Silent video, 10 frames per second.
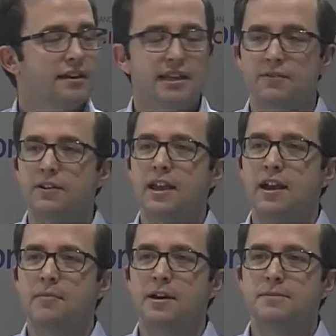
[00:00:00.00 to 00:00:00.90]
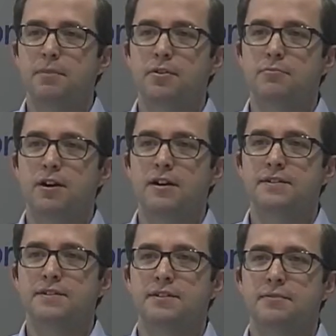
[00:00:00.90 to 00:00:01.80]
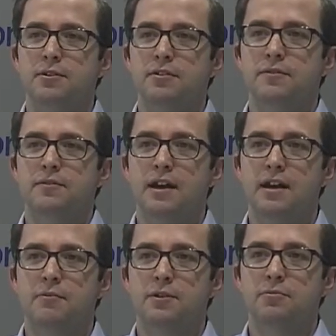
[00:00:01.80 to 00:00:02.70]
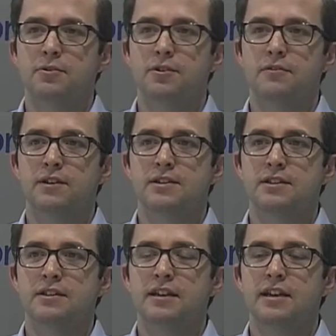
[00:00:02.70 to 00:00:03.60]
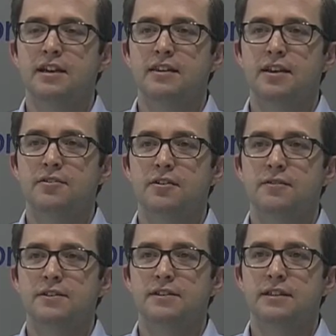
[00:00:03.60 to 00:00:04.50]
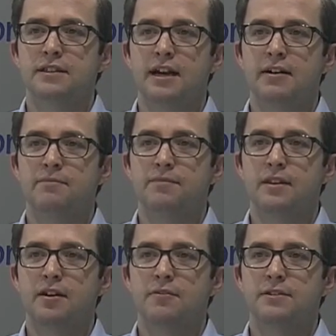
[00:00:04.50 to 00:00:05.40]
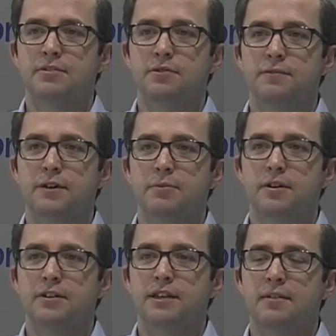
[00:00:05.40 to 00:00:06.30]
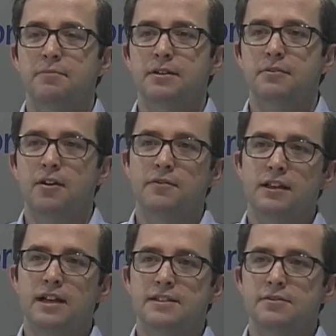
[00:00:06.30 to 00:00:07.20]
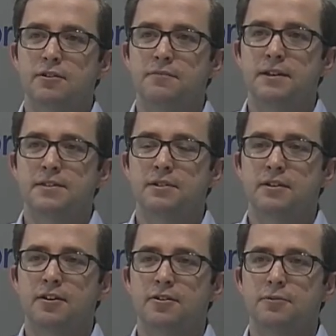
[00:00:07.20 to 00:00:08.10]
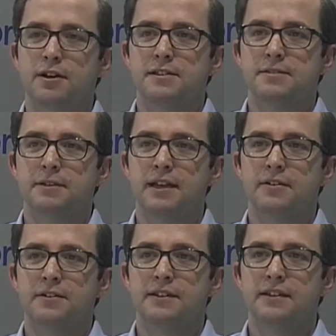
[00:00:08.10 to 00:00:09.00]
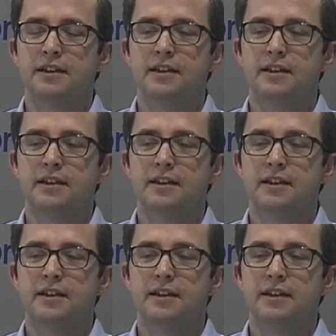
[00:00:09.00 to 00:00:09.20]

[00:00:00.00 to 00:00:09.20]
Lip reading: Given how much bulk prices can move with real conviction, that will obviously reflect well on the company over the last 12 months where the iron ore price has been healthy,